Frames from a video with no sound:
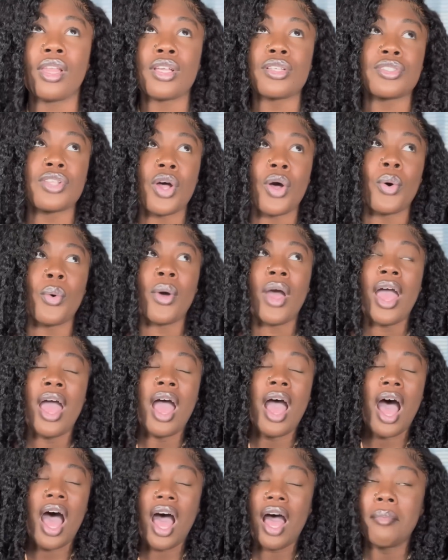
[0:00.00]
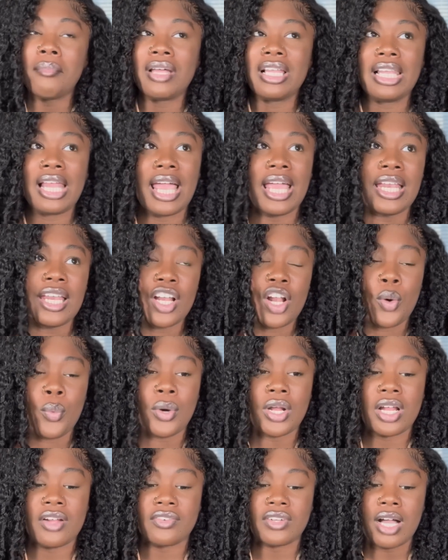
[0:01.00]
So I'm elated or
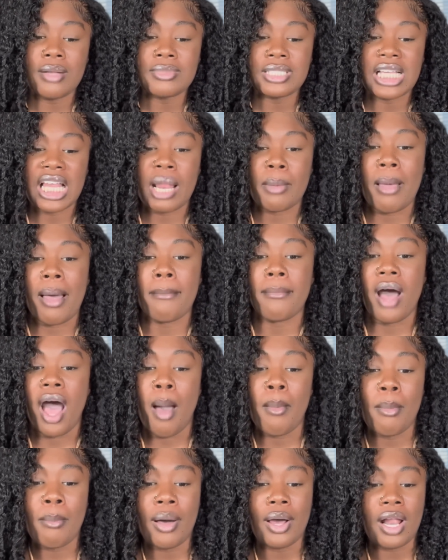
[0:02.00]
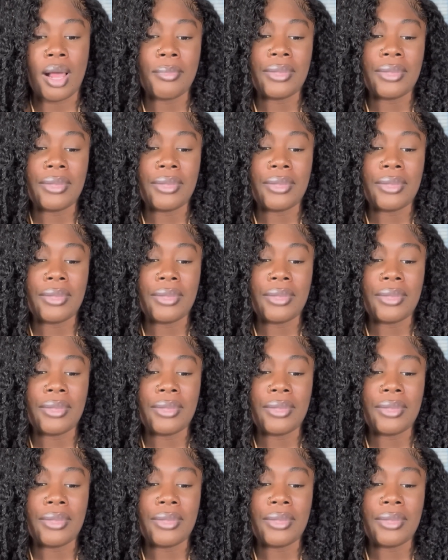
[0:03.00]
whatever. I'm telling my mom about it.